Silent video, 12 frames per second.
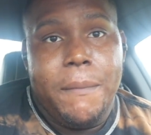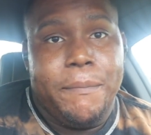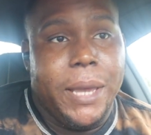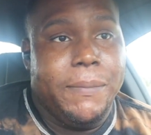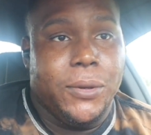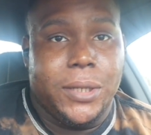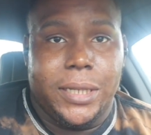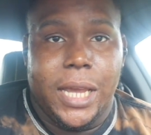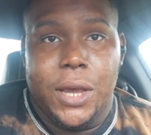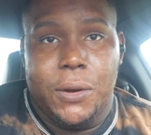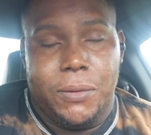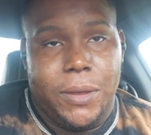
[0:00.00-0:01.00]
People
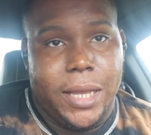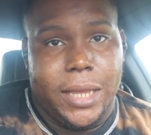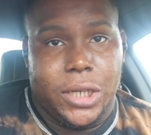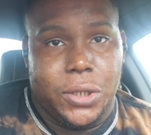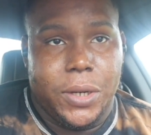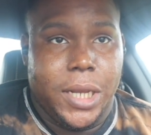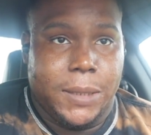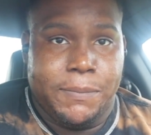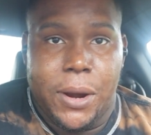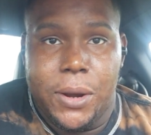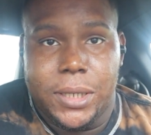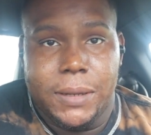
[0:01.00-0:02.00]
still think that you're this
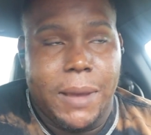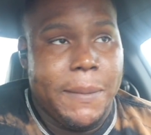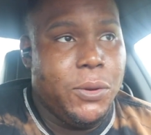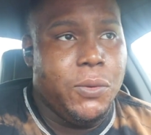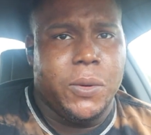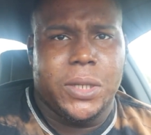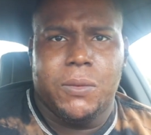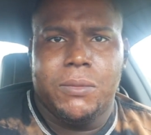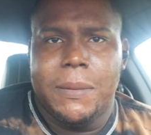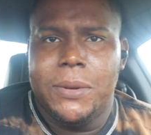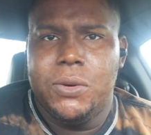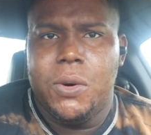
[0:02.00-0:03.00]
person. Maybe you
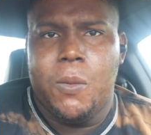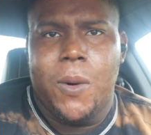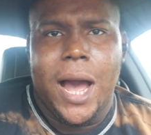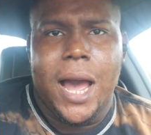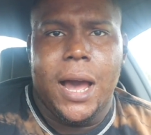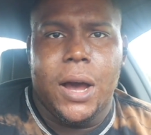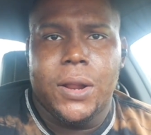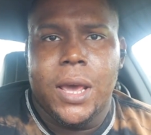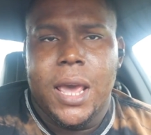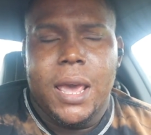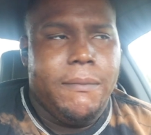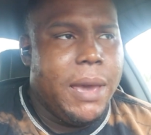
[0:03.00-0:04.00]
were wild.
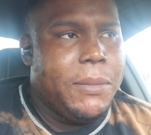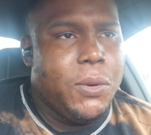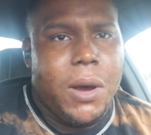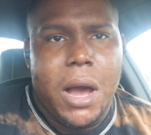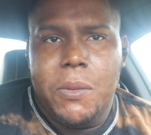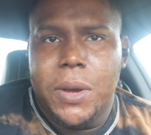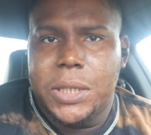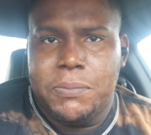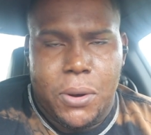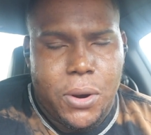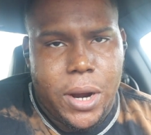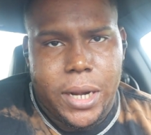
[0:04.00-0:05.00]
Maybe you always
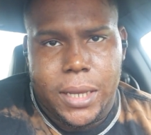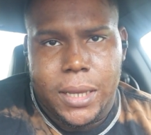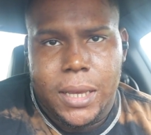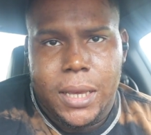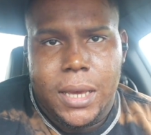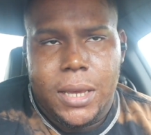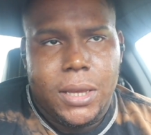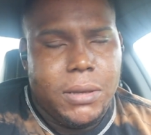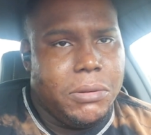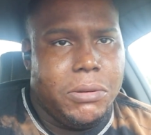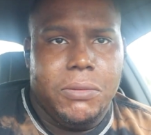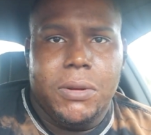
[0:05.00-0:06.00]
party.
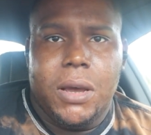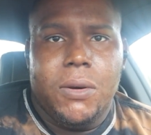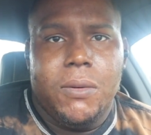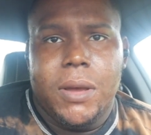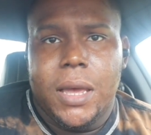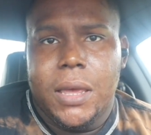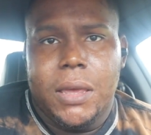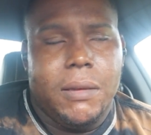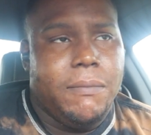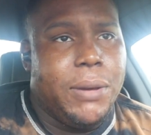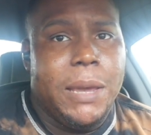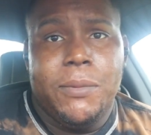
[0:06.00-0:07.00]
You know,
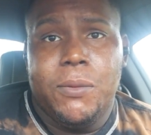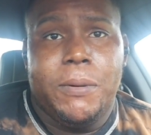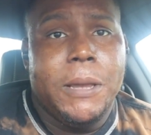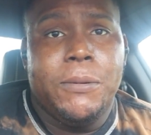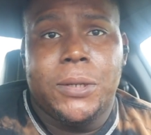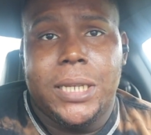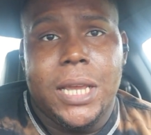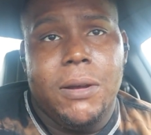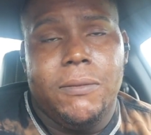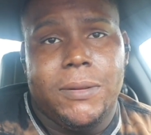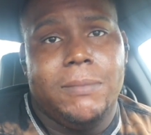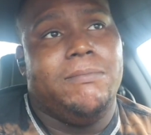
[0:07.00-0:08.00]
people
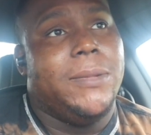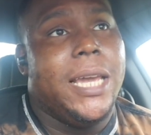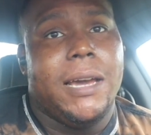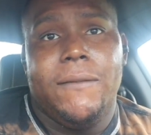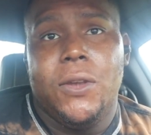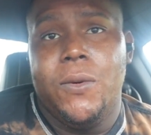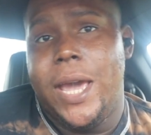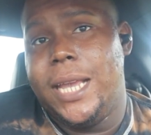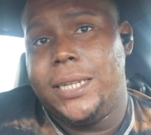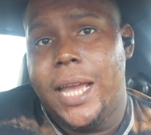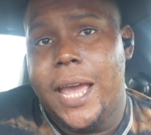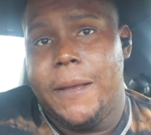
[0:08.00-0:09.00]
still think of you
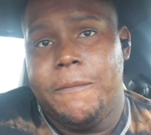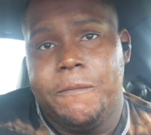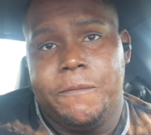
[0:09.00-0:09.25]
as that.